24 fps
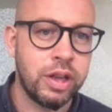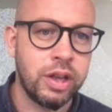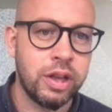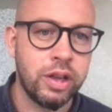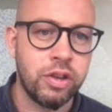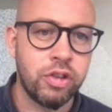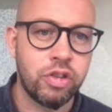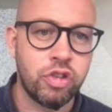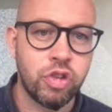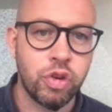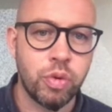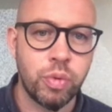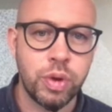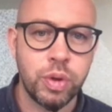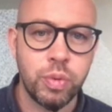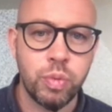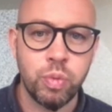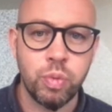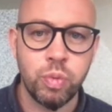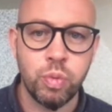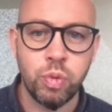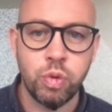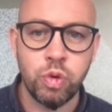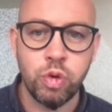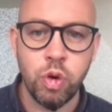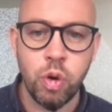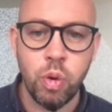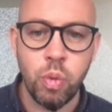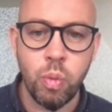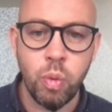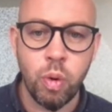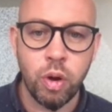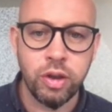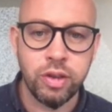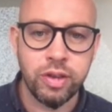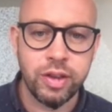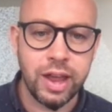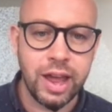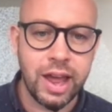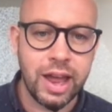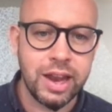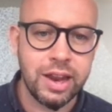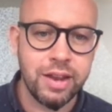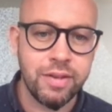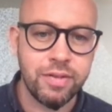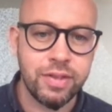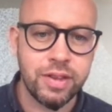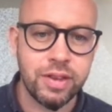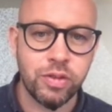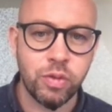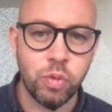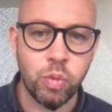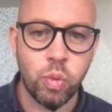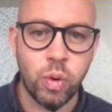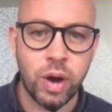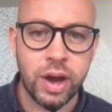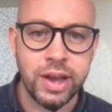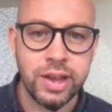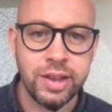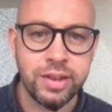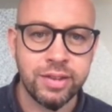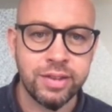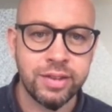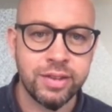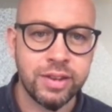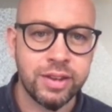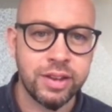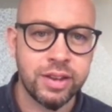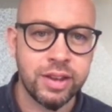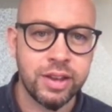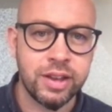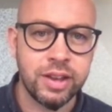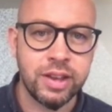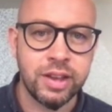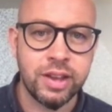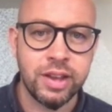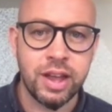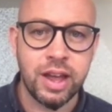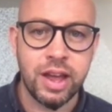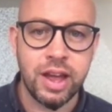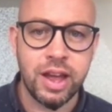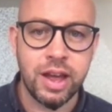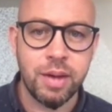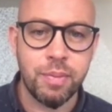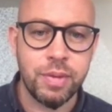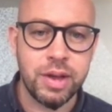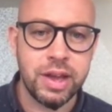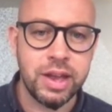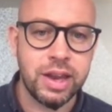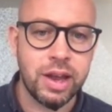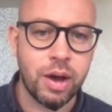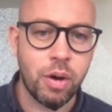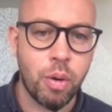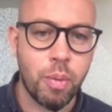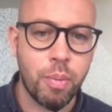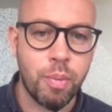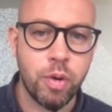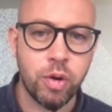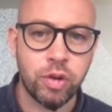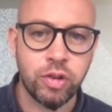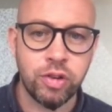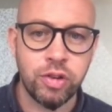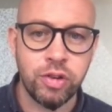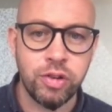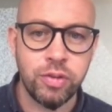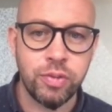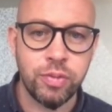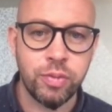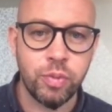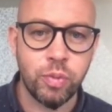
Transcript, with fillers: So we don't want any of this white um, in our button.